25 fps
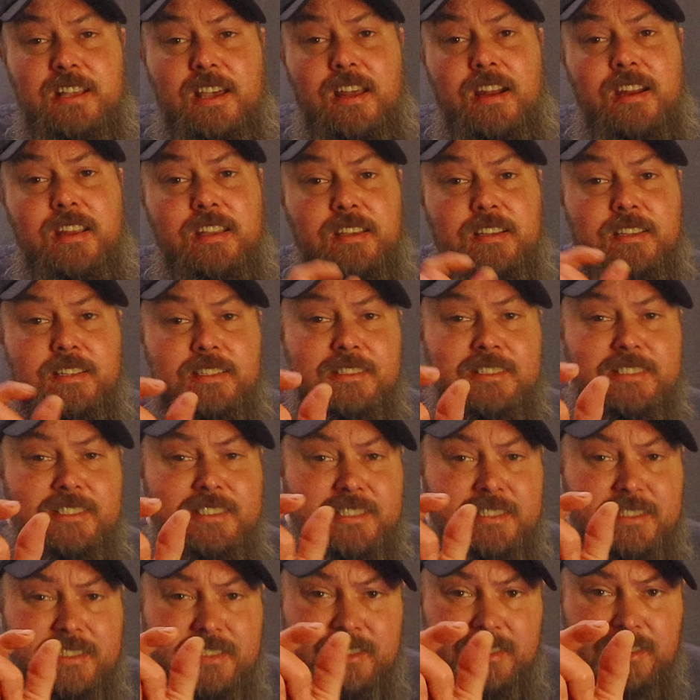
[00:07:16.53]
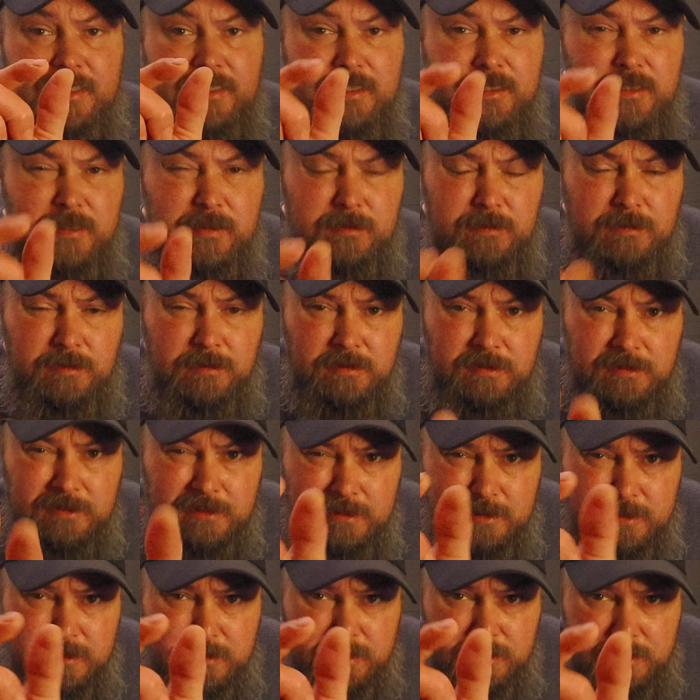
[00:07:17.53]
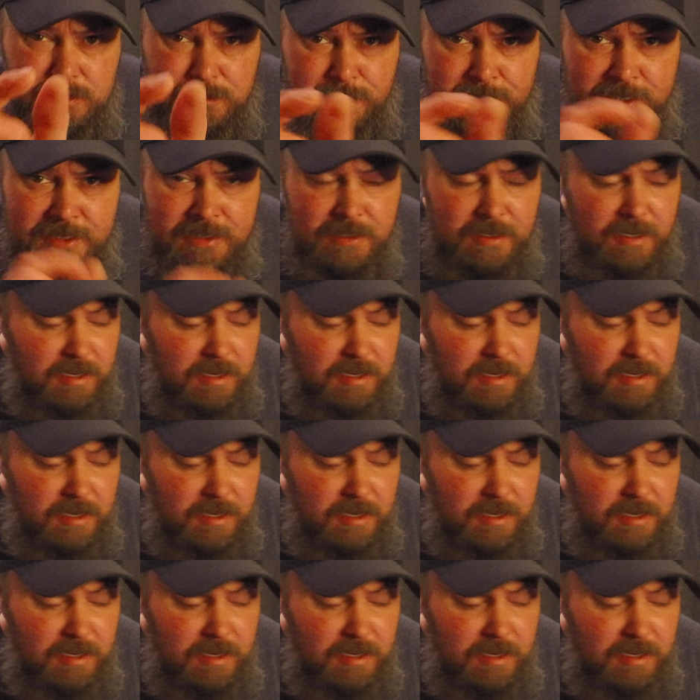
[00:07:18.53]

adding a little smidge of